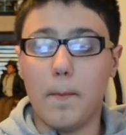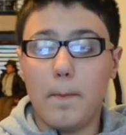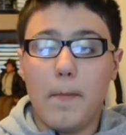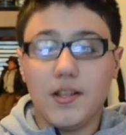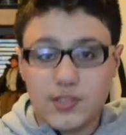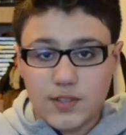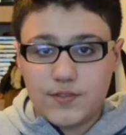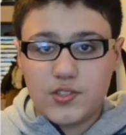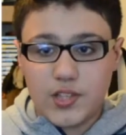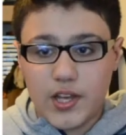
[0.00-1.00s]
massive
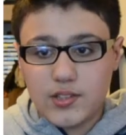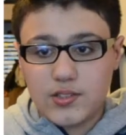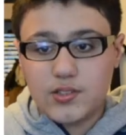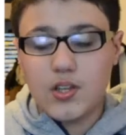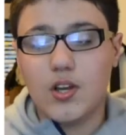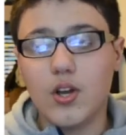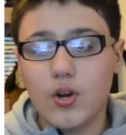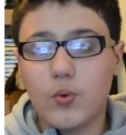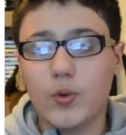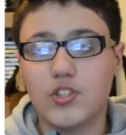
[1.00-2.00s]
set,
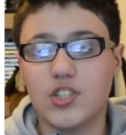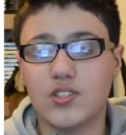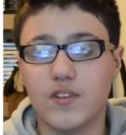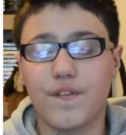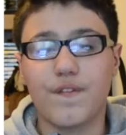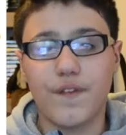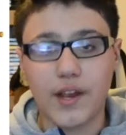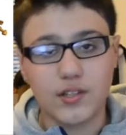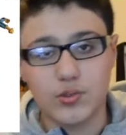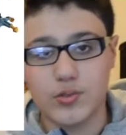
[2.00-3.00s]
which is the
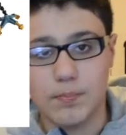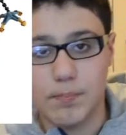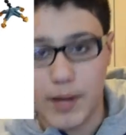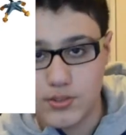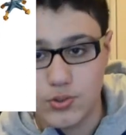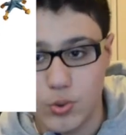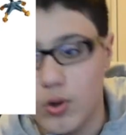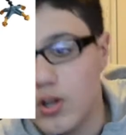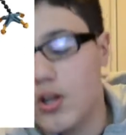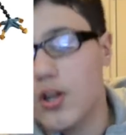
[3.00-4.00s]
Factory
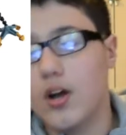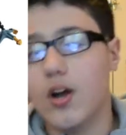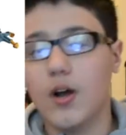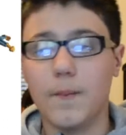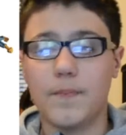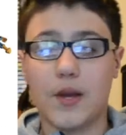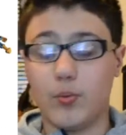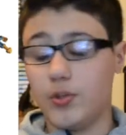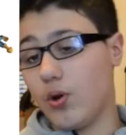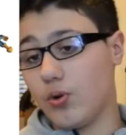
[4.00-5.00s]
Battle. Now,
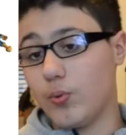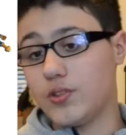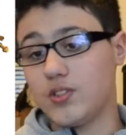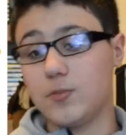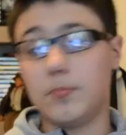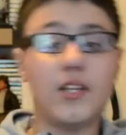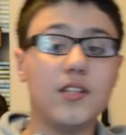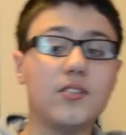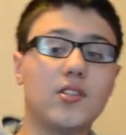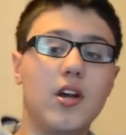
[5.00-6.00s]
we don't know what this
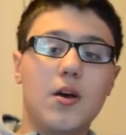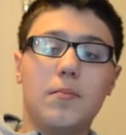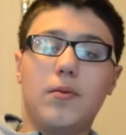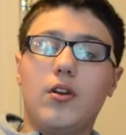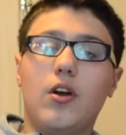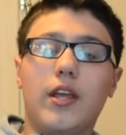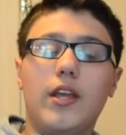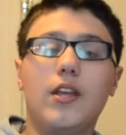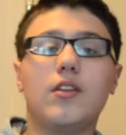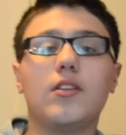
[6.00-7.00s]
means, but
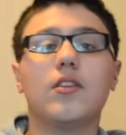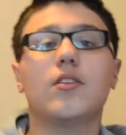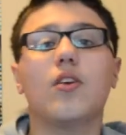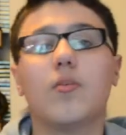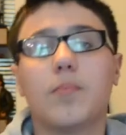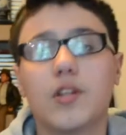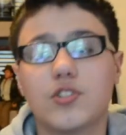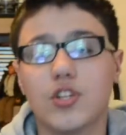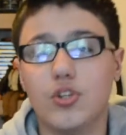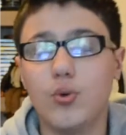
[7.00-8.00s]
in the
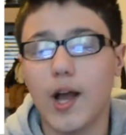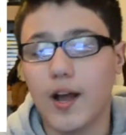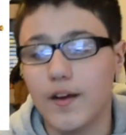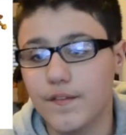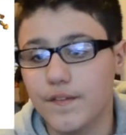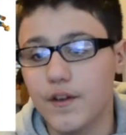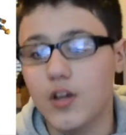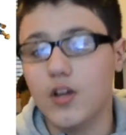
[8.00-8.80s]
picture you have